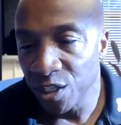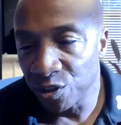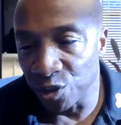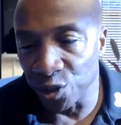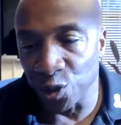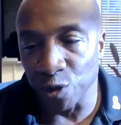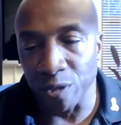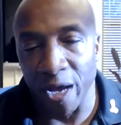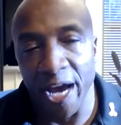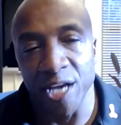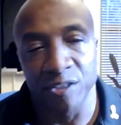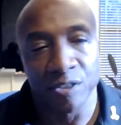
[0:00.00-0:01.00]
to
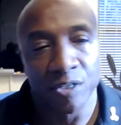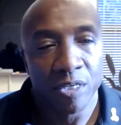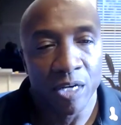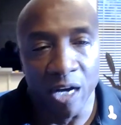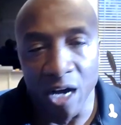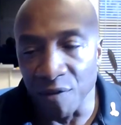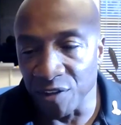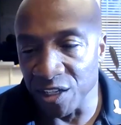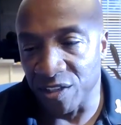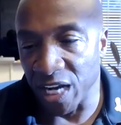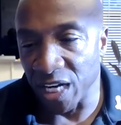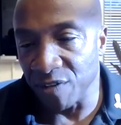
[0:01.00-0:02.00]
utilize
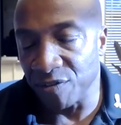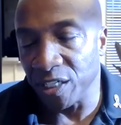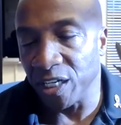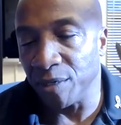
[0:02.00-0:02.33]
these kind of